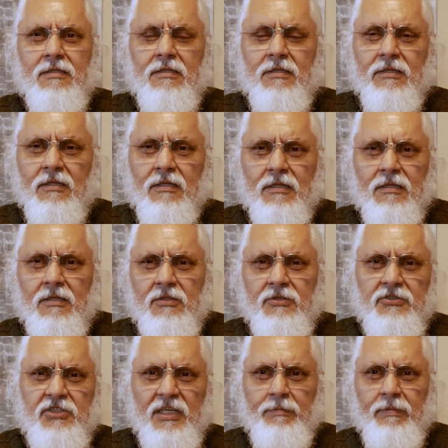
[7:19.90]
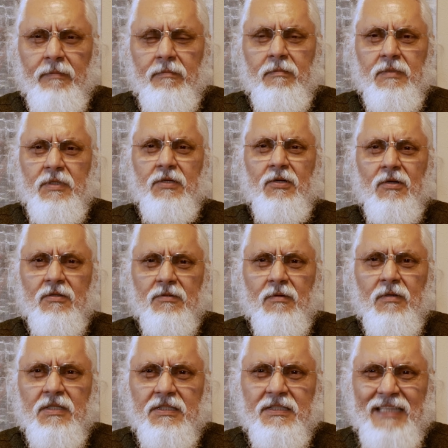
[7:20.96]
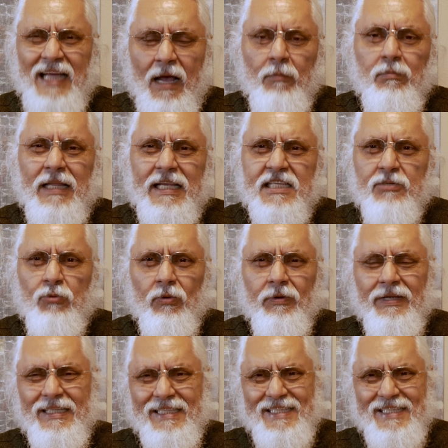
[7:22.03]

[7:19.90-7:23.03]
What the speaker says: little cheap, places where we're going to